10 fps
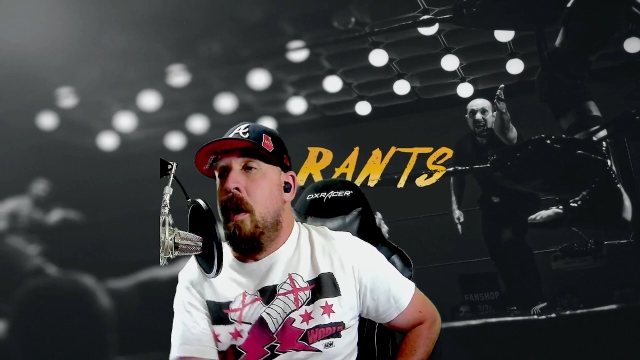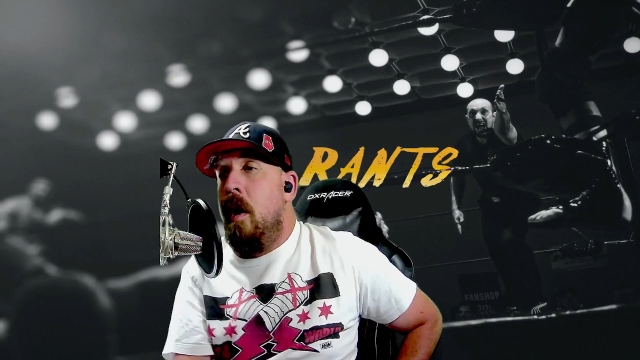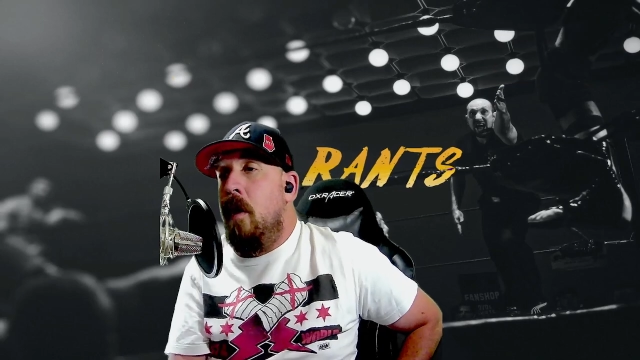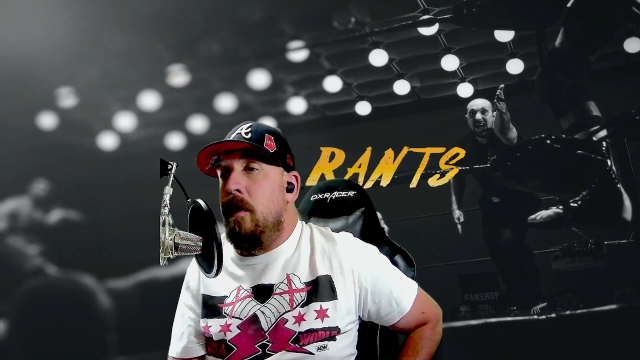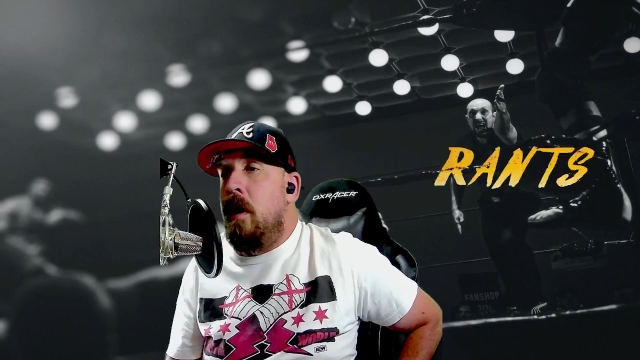
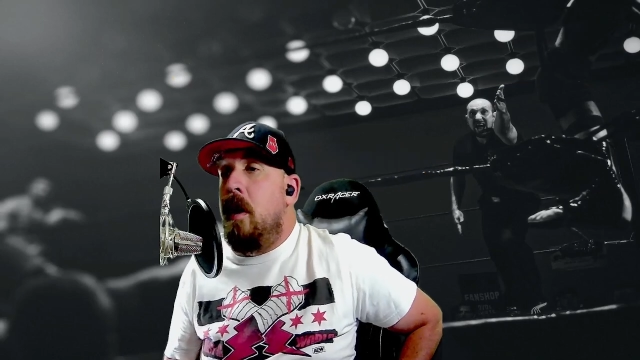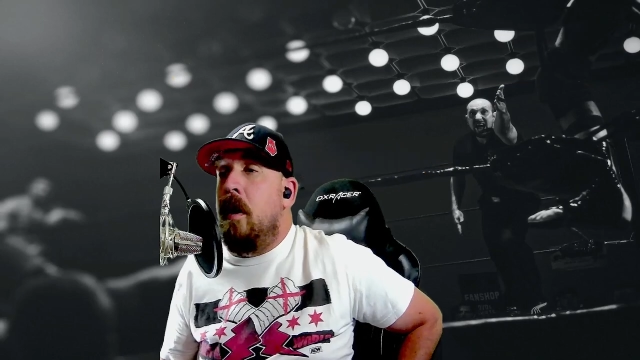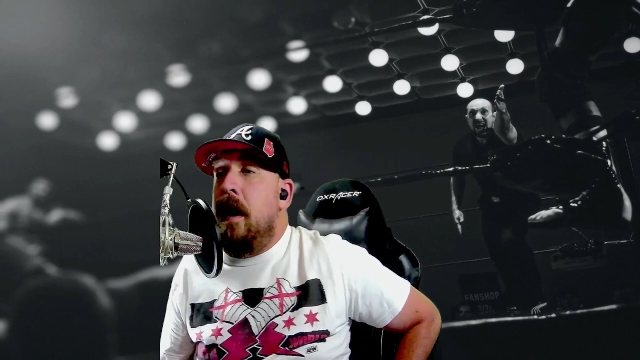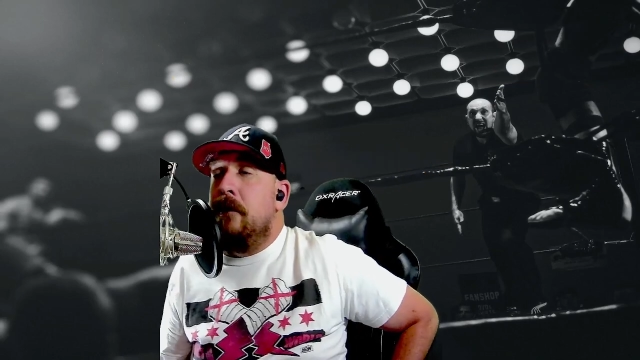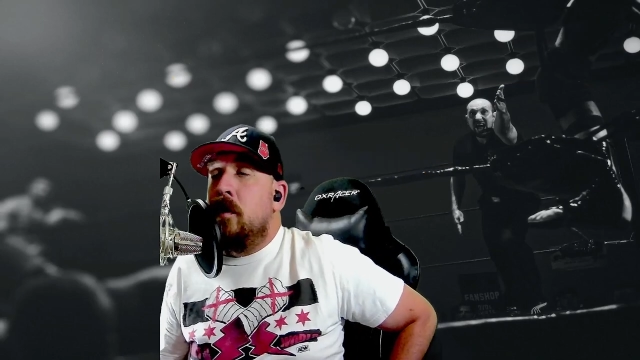"Overall,
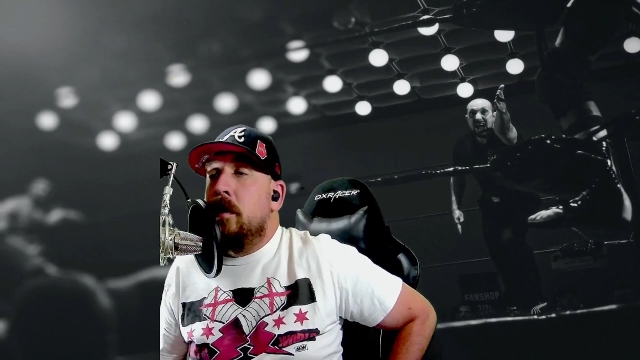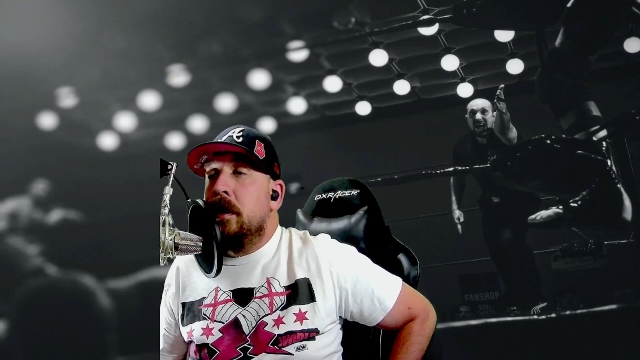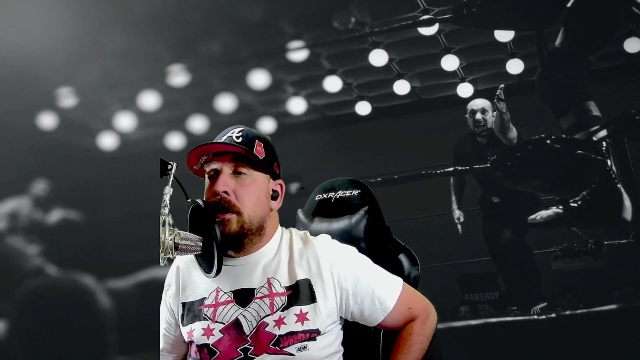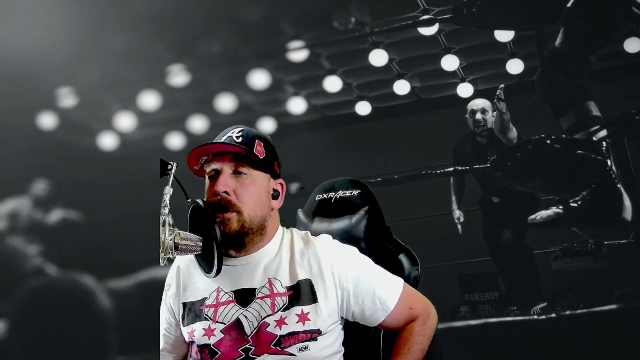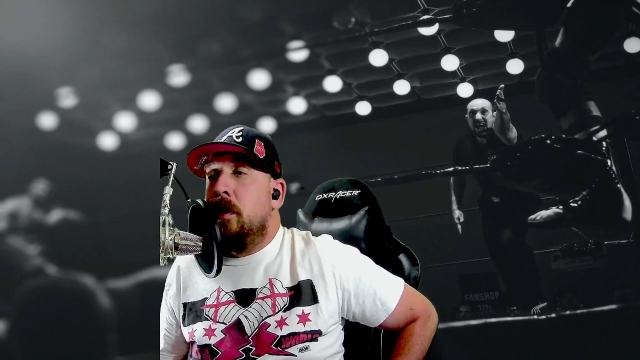I've
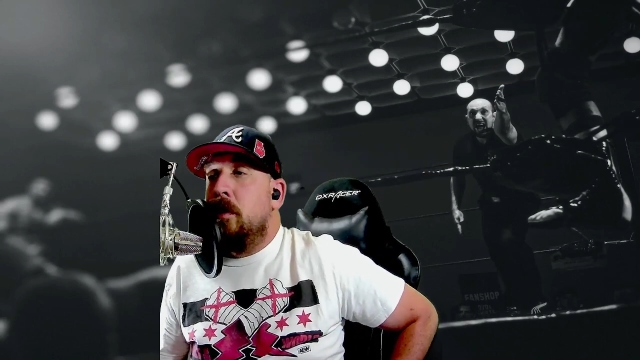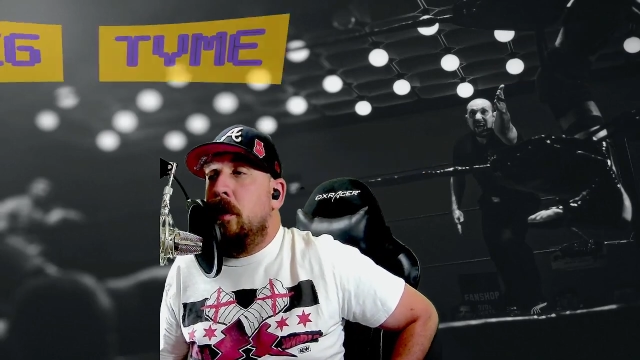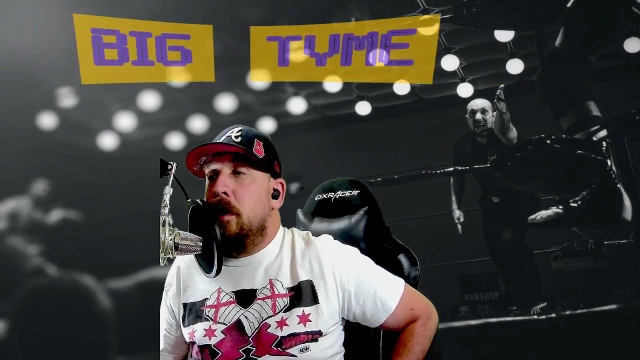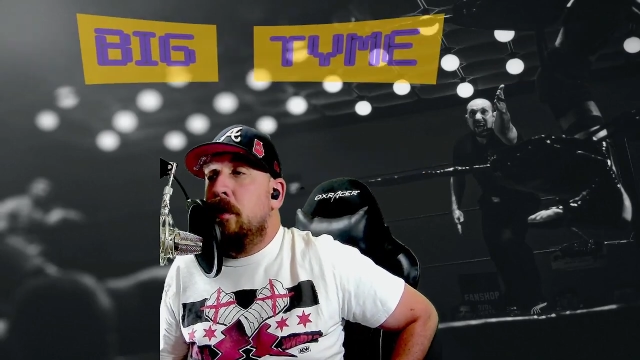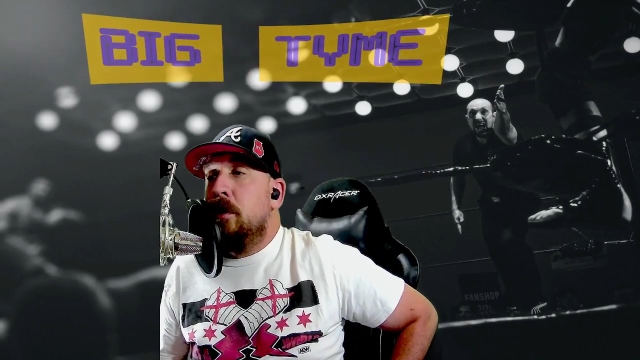really enjoyed
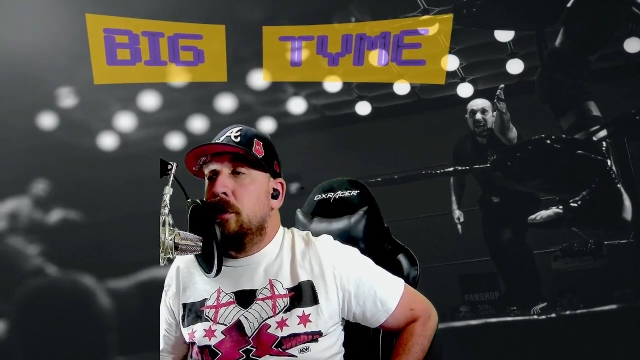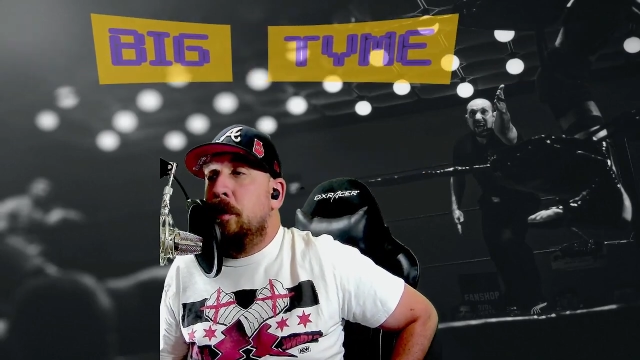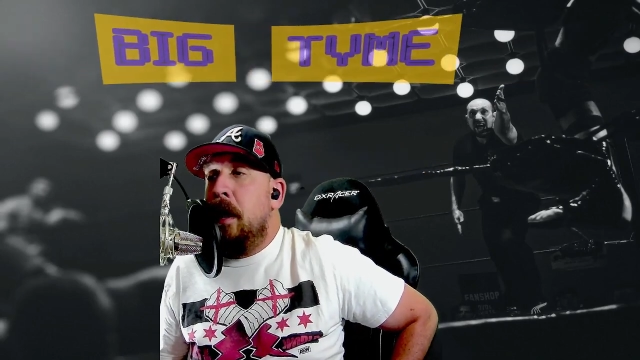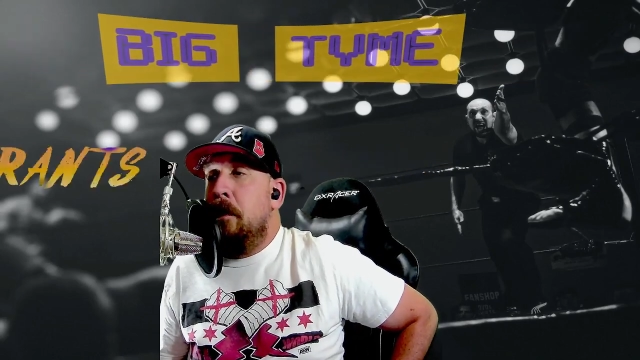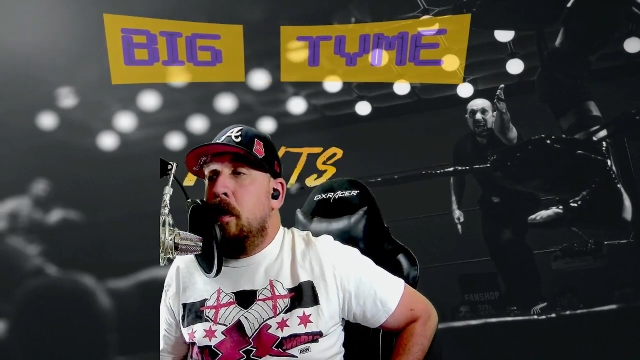working with New
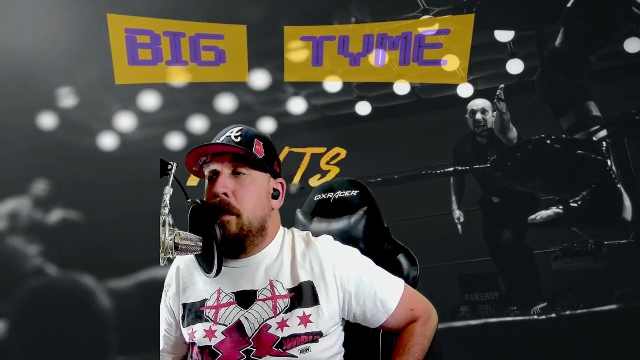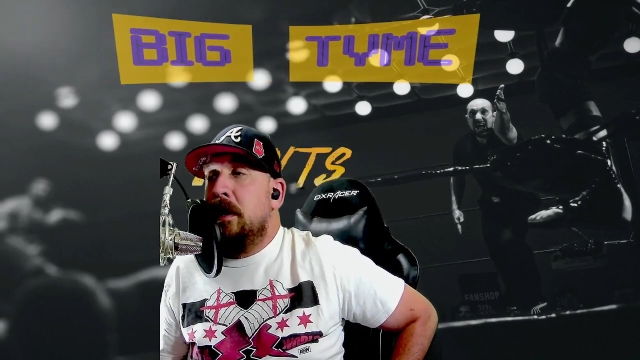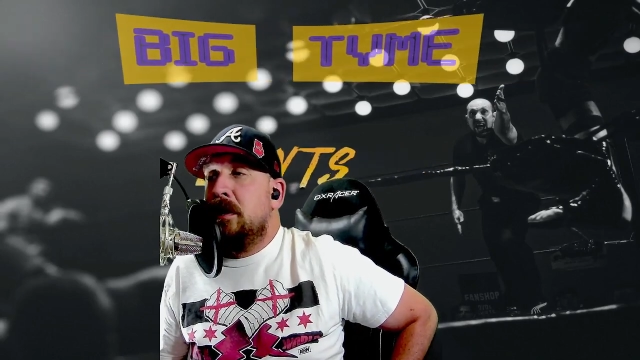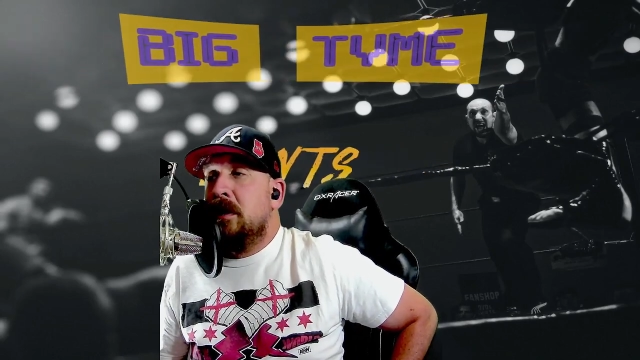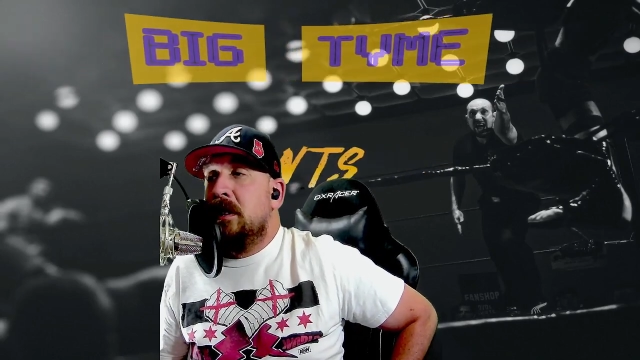Japan Pro
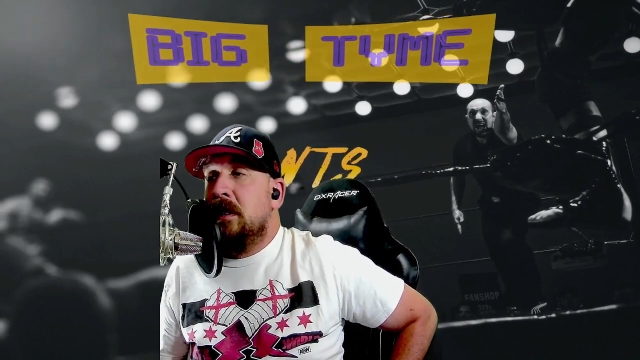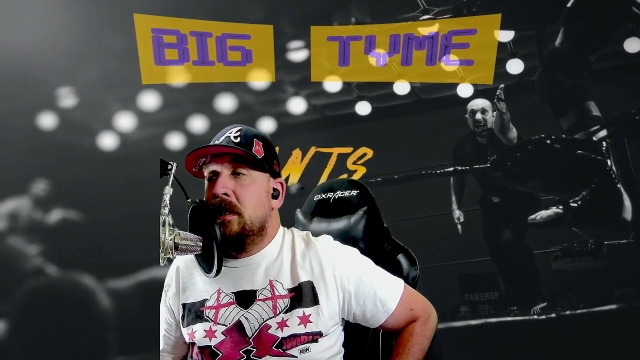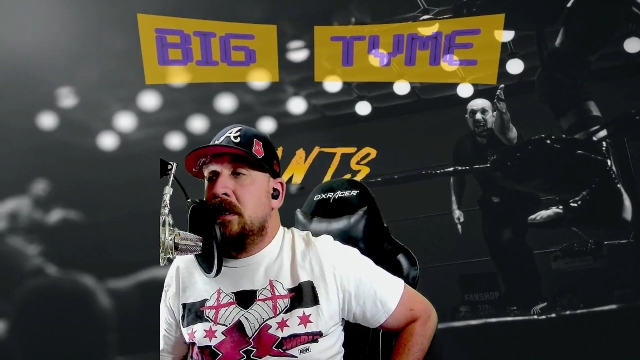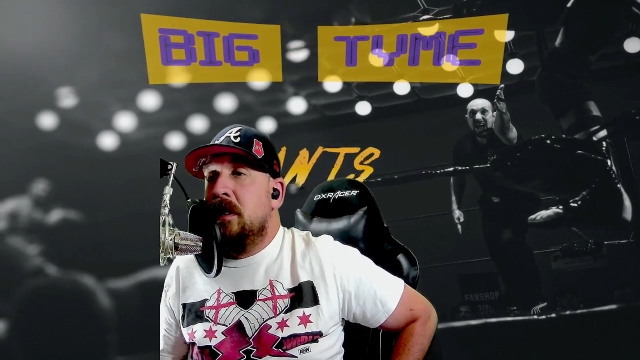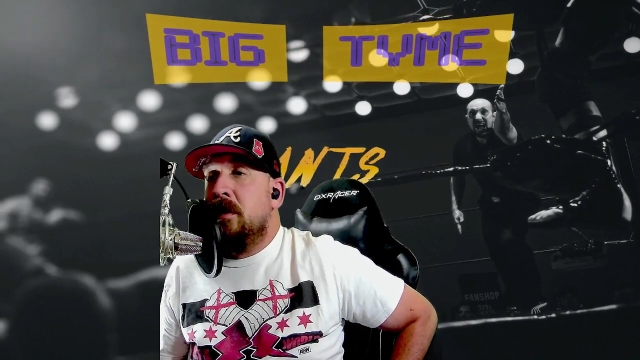Wrestling
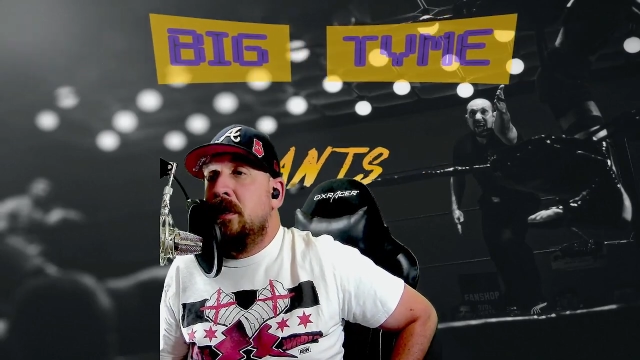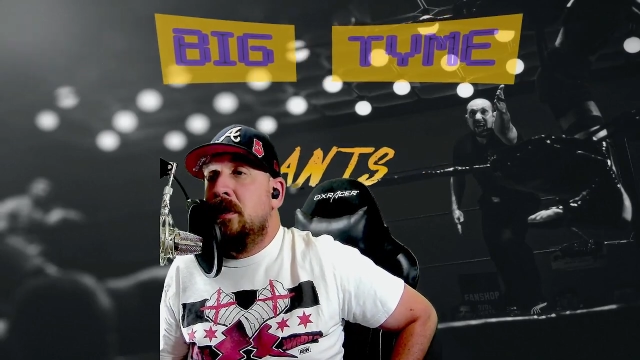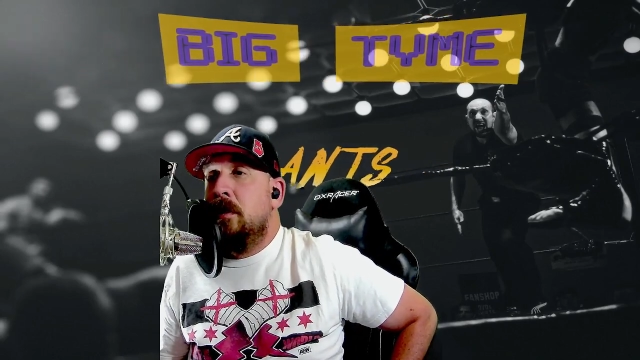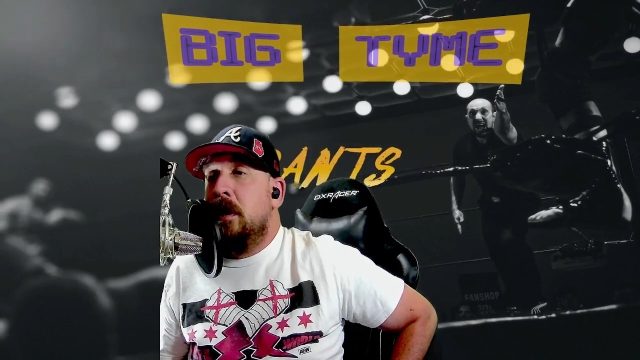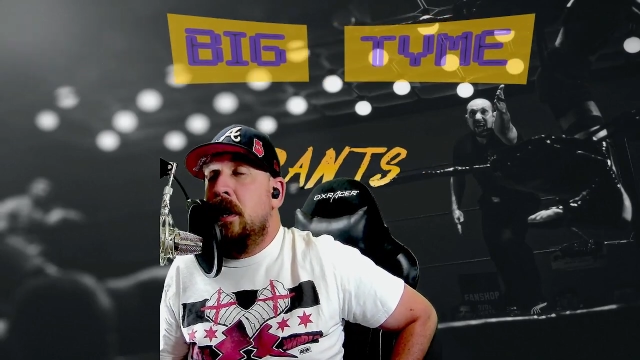since nearly
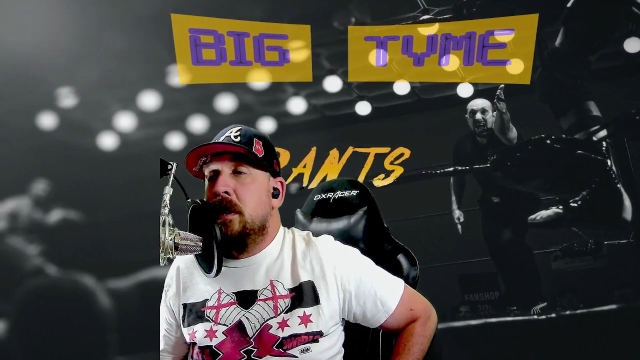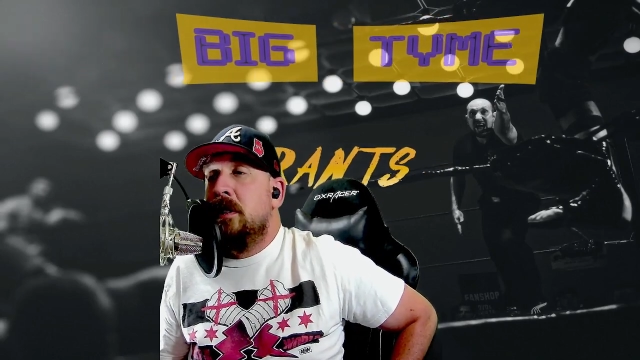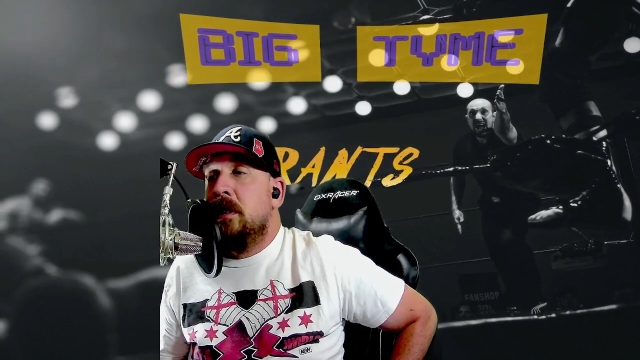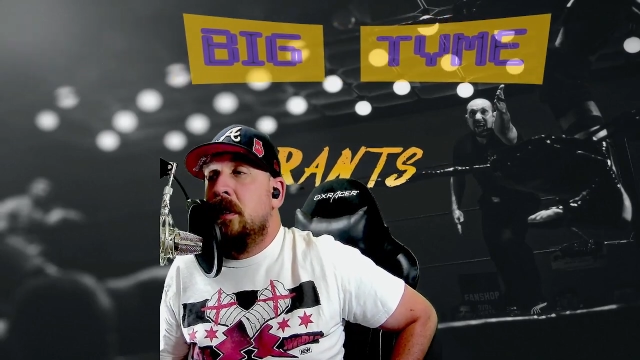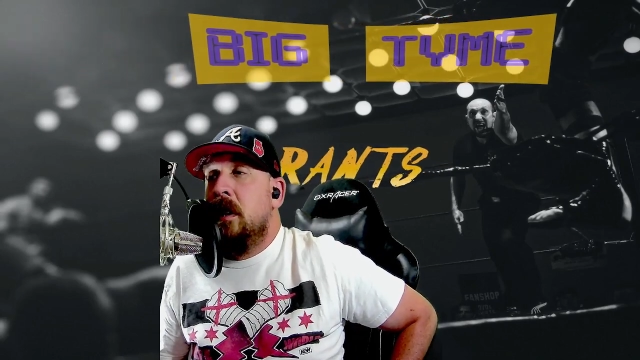two
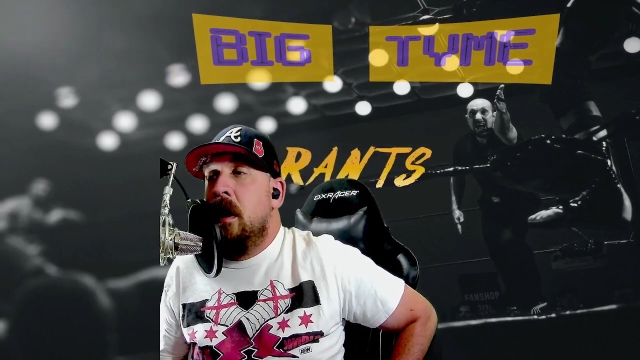years.